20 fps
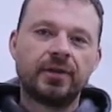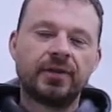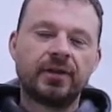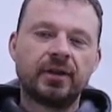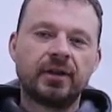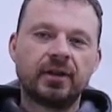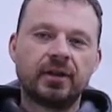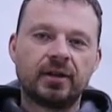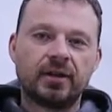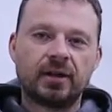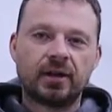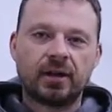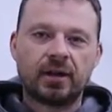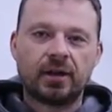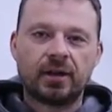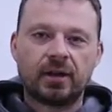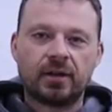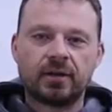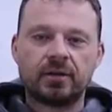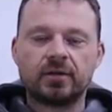the
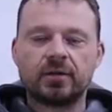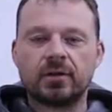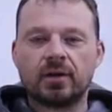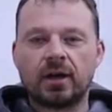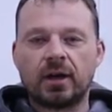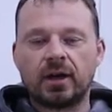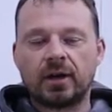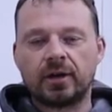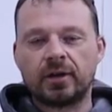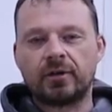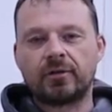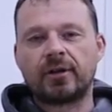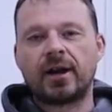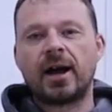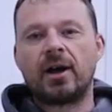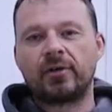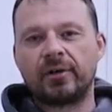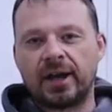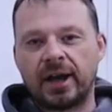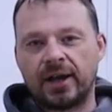uh, uh,
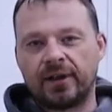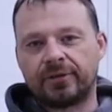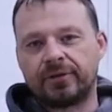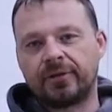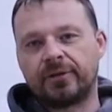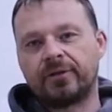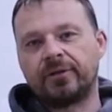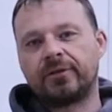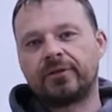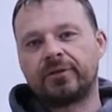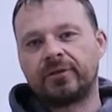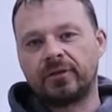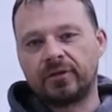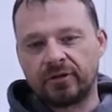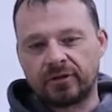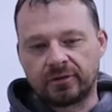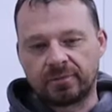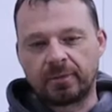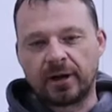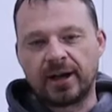ground nozzles,
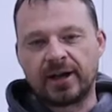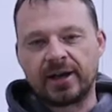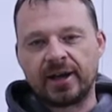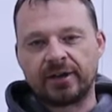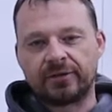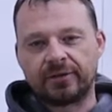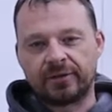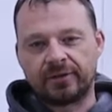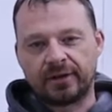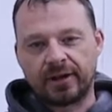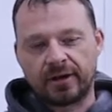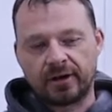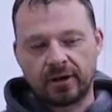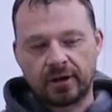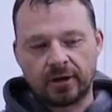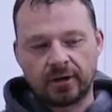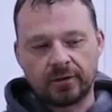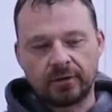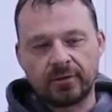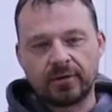the spray nozzles that
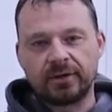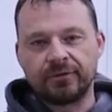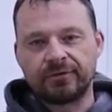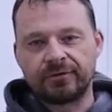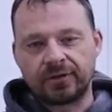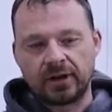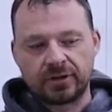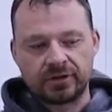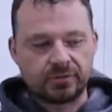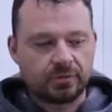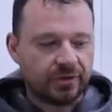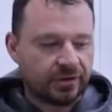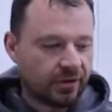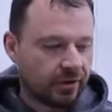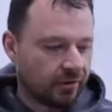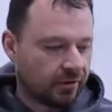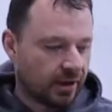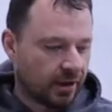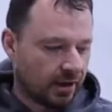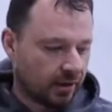are flush with the
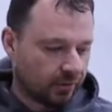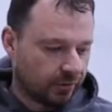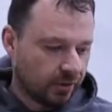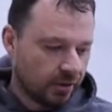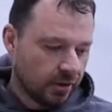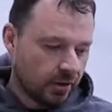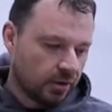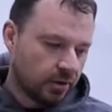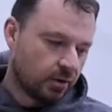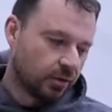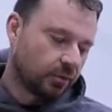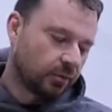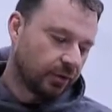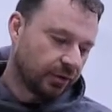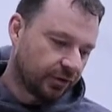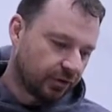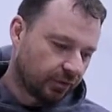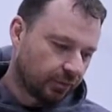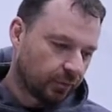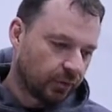ground,
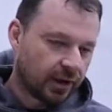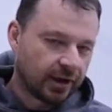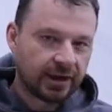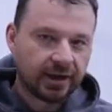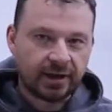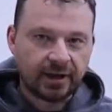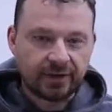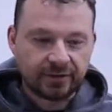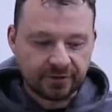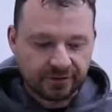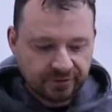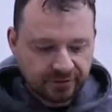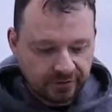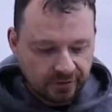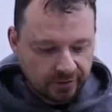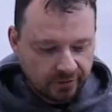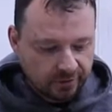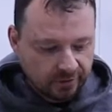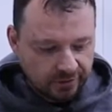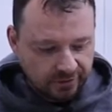which is why it has the
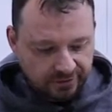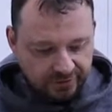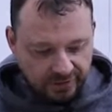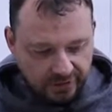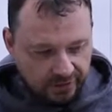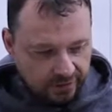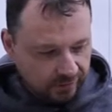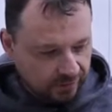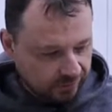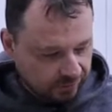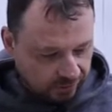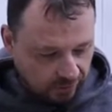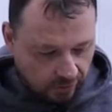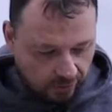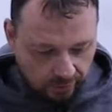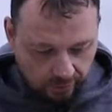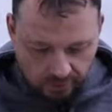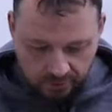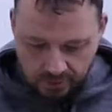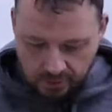solenoids on it.
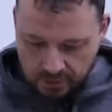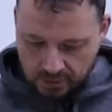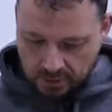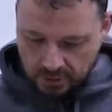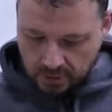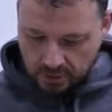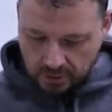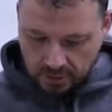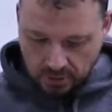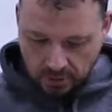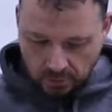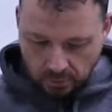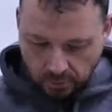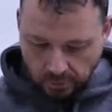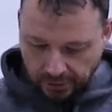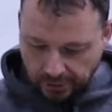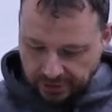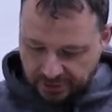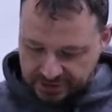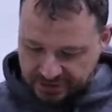So
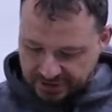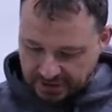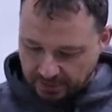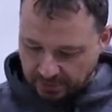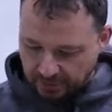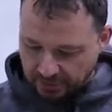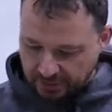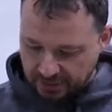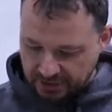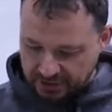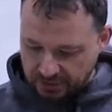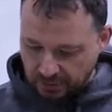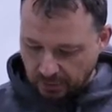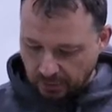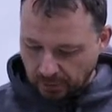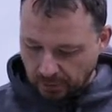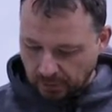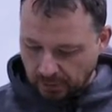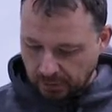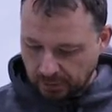we're going to assemble this
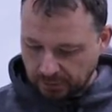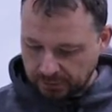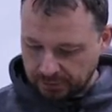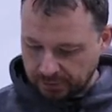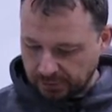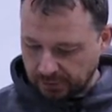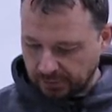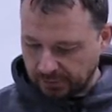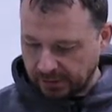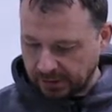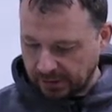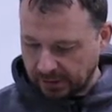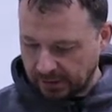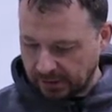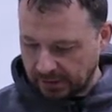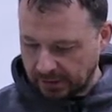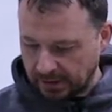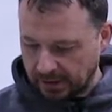whole unit,